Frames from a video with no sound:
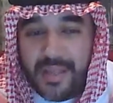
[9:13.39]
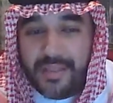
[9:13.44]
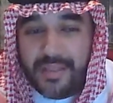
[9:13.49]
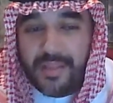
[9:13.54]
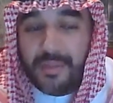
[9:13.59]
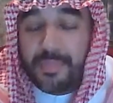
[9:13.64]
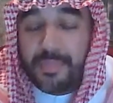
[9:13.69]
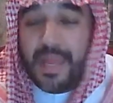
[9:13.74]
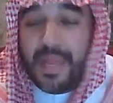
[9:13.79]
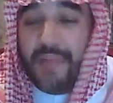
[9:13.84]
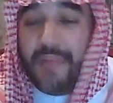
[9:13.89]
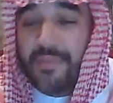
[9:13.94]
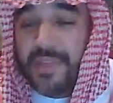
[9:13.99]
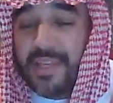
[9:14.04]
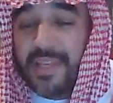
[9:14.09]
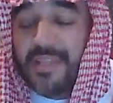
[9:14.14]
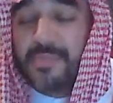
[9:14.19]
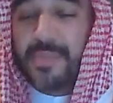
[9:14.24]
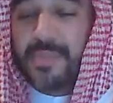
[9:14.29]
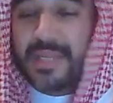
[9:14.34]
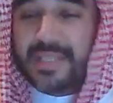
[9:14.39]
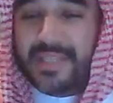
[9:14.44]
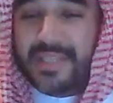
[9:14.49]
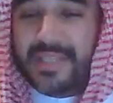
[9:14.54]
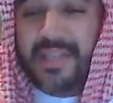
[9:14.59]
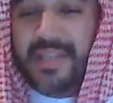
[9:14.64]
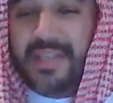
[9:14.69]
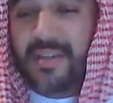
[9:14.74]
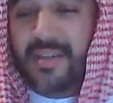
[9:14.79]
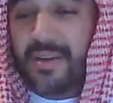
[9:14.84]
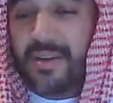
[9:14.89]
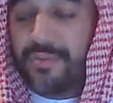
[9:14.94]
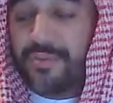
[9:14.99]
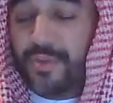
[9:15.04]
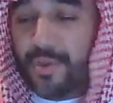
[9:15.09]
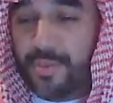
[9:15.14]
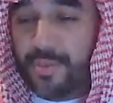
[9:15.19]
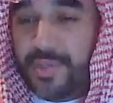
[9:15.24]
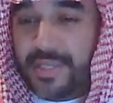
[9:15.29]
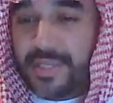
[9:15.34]
Everything is being said and done
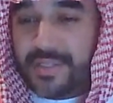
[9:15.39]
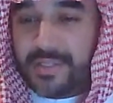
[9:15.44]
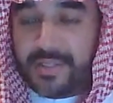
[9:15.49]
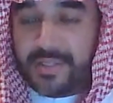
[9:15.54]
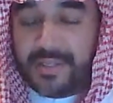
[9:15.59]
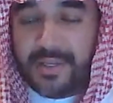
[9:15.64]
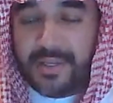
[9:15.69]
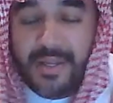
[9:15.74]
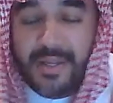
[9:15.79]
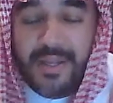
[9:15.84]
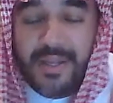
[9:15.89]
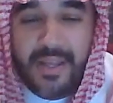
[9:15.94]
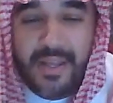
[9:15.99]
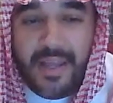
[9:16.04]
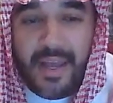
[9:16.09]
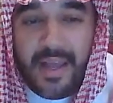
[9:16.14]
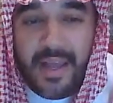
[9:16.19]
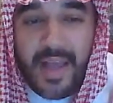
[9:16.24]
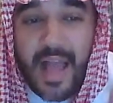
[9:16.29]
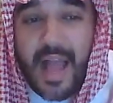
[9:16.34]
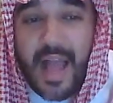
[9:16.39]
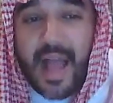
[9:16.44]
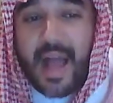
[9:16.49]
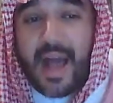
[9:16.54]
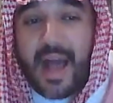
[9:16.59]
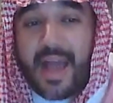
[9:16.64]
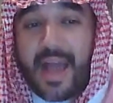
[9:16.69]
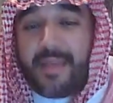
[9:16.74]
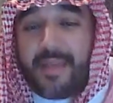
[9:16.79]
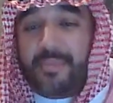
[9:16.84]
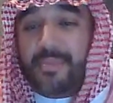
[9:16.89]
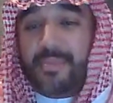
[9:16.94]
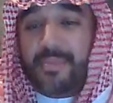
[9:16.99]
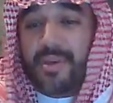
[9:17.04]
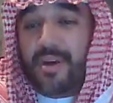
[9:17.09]
for a reason. I am